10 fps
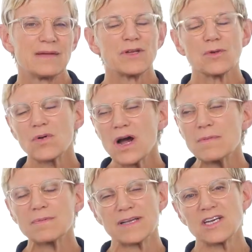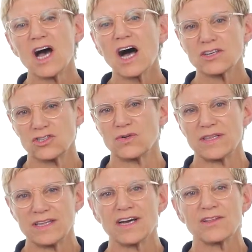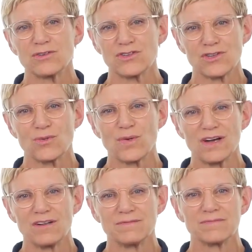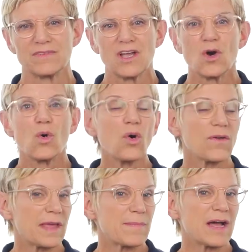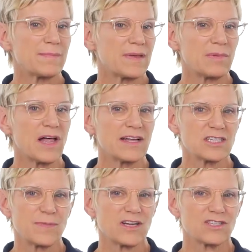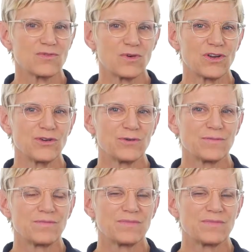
But you're probably not doing the others so well, or they might be blind spots for you.